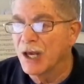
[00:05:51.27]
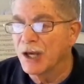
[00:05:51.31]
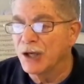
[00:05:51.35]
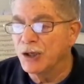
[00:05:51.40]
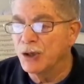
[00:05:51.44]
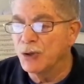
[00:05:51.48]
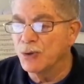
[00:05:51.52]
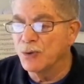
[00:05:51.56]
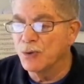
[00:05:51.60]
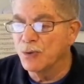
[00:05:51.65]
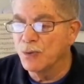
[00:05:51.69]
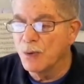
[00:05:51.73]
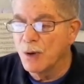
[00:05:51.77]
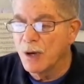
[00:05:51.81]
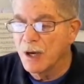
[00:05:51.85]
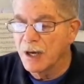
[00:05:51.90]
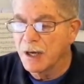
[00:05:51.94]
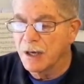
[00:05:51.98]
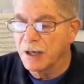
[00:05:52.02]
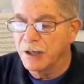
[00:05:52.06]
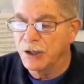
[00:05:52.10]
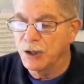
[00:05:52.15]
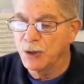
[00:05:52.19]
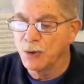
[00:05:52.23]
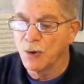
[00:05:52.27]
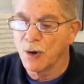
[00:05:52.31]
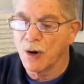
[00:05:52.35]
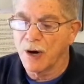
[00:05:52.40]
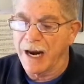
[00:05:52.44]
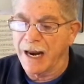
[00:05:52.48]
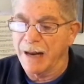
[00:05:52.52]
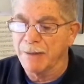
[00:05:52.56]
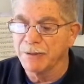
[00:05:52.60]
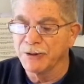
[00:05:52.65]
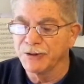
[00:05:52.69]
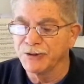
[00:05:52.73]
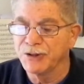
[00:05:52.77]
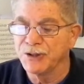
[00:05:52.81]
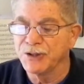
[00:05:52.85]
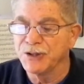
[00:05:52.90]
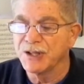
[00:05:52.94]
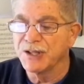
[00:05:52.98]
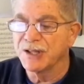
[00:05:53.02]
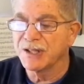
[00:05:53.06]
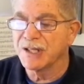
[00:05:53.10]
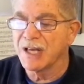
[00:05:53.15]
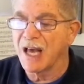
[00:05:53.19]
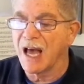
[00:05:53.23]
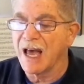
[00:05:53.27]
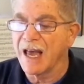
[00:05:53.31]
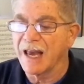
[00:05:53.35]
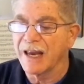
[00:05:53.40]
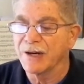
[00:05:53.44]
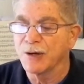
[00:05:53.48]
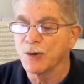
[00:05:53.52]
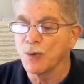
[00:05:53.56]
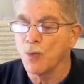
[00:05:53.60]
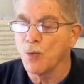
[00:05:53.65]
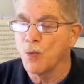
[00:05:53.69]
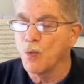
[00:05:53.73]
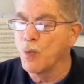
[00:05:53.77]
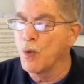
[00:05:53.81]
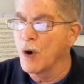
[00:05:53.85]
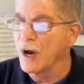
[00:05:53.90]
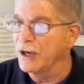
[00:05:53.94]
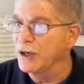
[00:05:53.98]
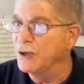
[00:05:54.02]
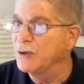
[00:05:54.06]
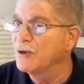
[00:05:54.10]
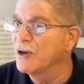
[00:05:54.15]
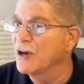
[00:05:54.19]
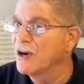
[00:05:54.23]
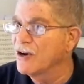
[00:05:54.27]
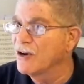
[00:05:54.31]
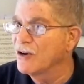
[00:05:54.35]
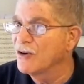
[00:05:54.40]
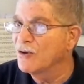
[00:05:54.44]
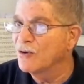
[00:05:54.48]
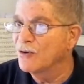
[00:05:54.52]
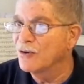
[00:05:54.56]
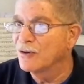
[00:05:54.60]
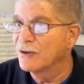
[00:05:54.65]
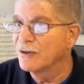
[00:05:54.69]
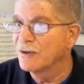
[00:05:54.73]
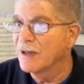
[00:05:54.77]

You are able to decide what you know